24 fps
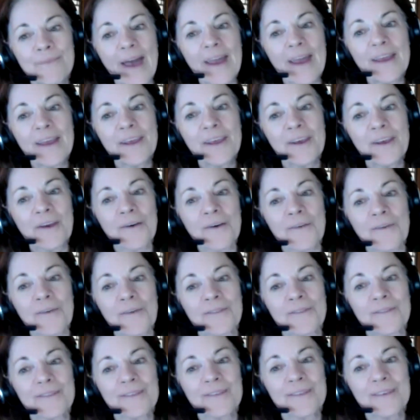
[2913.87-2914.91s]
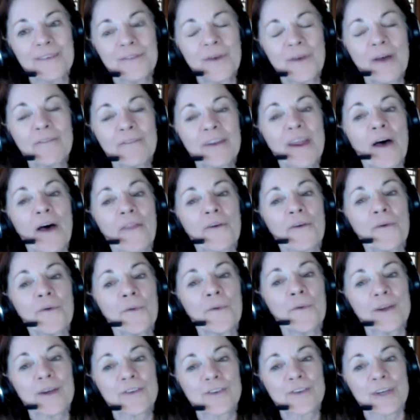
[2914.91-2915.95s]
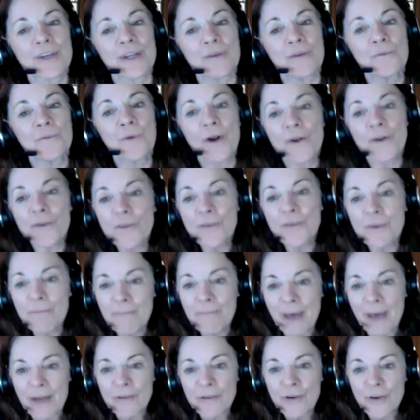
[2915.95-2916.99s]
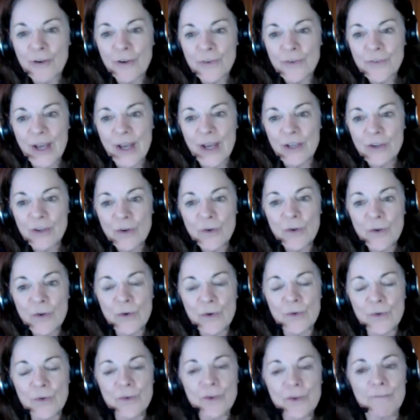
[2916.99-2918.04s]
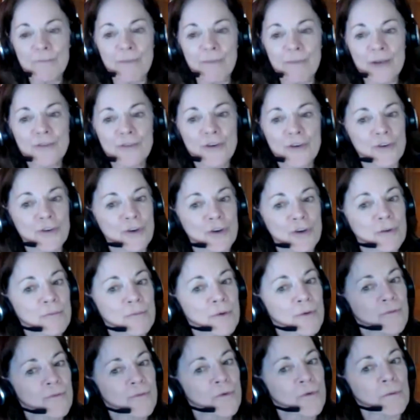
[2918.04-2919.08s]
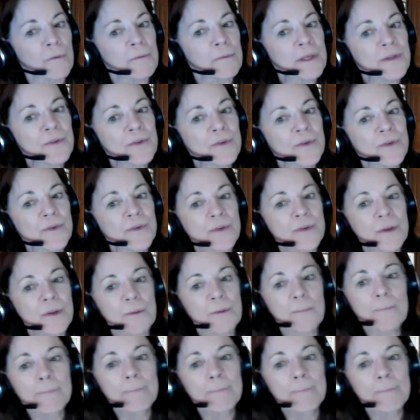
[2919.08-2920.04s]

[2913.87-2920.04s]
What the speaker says: Thank you. We have another question. What are some metrics that you use to measure your performance?